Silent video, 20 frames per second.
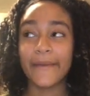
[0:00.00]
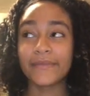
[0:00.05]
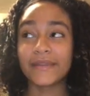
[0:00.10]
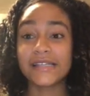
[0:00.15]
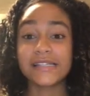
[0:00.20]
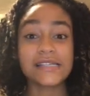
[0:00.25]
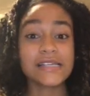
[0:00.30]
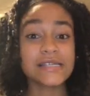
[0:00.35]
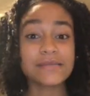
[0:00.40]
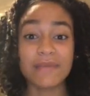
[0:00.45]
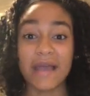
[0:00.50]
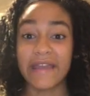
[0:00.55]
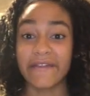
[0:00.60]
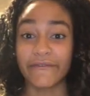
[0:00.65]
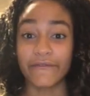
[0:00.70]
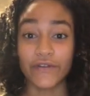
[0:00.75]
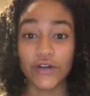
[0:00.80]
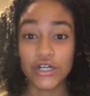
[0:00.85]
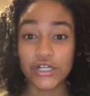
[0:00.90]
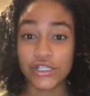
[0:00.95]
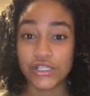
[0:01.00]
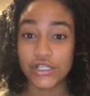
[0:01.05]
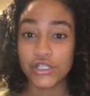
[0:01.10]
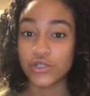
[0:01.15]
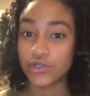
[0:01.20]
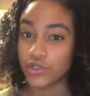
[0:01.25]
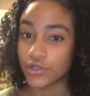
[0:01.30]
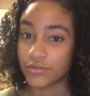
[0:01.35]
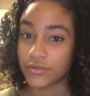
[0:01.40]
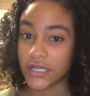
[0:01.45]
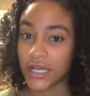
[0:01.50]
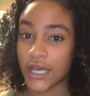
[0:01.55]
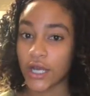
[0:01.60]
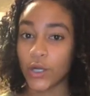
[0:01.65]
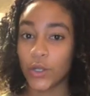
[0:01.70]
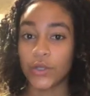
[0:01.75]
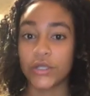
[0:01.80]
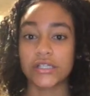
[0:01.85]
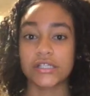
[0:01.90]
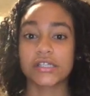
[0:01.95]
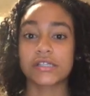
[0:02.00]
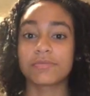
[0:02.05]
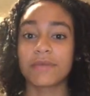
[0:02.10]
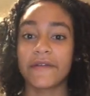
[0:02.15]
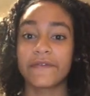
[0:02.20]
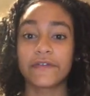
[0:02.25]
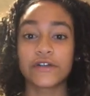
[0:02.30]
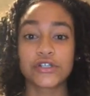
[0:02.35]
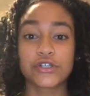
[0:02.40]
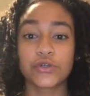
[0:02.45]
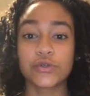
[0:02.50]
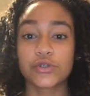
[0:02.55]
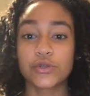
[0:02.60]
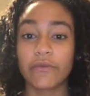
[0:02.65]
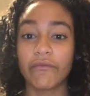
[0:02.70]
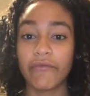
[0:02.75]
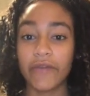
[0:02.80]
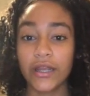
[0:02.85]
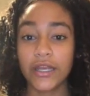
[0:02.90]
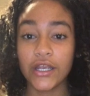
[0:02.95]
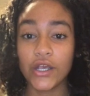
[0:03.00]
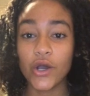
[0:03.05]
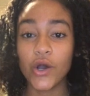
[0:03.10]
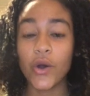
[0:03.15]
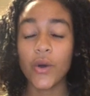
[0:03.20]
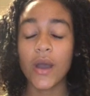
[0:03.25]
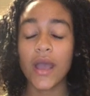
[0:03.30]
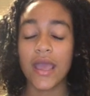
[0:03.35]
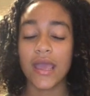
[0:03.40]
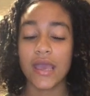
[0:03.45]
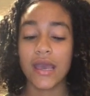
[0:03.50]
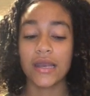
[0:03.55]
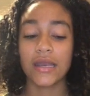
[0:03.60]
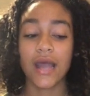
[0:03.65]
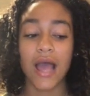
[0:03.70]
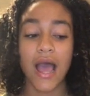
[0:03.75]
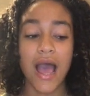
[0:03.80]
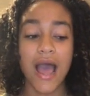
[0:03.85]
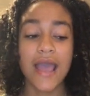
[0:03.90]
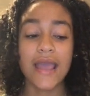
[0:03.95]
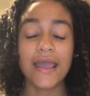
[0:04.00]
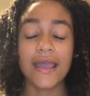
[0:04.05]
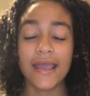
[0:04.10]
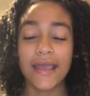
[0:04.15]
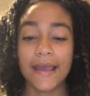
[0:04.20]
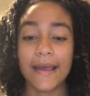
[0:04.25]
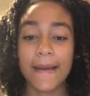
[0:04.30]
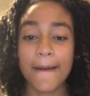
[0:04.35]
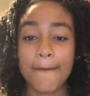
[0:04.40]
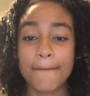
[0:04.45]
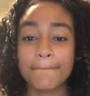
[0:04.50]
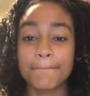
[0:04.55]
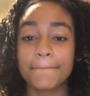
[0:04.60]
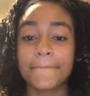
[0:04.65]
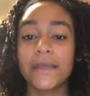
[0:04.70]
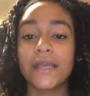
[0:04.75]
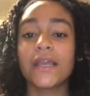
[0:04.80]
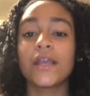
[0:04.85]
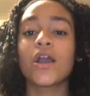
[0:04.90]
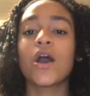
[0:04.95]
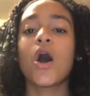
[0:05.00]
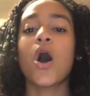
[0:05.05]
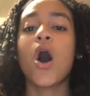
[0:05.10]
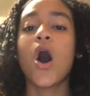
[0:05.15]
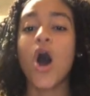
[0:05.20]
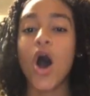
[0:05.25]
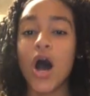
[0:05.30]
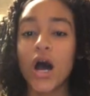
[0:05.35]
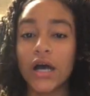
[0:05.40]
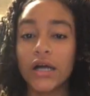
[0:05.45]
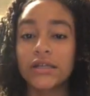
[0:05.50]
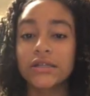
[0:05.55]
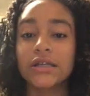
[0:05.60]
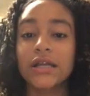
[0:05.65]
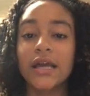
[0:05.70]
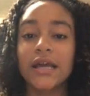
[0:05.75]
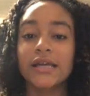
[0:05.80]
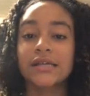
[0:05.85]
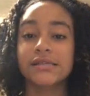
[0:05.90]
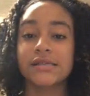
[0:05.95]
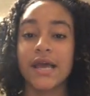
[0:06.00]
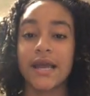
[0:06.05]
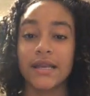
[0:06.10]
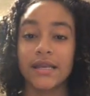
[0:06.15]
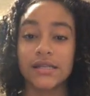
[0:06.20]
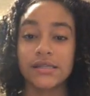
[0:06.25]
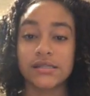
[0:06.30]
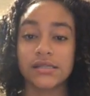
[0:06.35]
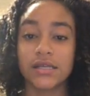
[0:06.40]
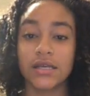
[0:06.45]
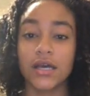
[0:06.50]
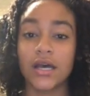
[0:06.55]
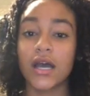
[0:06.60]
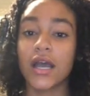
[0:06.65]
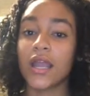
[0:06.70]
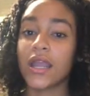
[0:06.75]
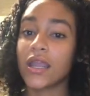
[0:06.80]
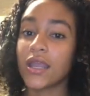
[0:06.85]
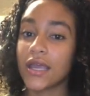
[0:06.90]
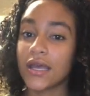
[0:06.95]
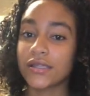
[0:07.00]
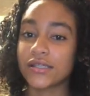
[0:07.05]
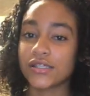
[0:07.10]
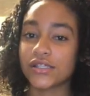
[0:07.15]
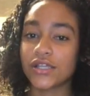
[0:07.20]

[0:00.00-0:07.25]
this is my first YouTube channel. This is my first YouTube video, and I am beyond excited to get